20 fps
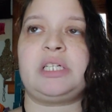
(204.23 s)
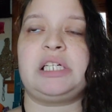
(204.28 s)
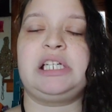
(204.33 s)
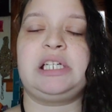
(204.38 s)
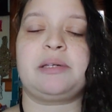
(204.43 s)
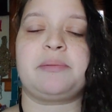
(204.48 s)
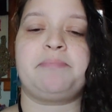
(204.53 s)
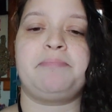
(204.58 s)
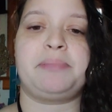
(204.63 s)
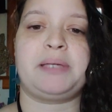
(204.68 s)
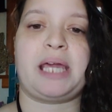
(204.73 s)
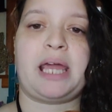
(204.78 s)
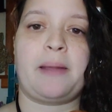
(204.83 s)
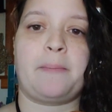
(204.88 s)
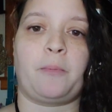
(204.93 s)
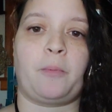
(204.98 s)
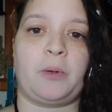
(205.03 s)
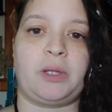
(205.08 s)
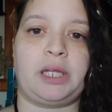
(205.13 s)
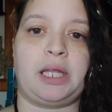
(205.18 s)
And it
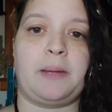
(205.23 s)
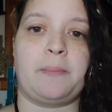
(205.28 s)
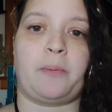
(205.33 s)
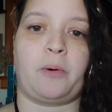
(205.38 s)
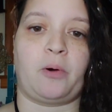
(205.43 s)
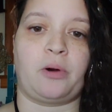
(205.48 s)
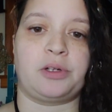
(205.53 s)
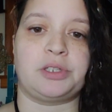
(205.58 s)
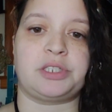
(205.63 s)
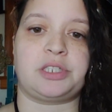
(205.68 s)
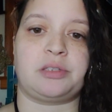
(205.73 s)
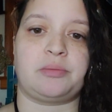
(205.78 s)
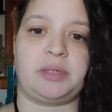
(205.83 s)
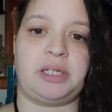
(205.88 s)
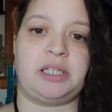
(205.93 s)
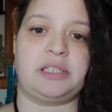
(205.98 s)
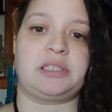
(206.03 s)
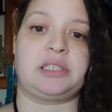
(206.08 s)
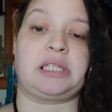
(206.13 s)
became really important to me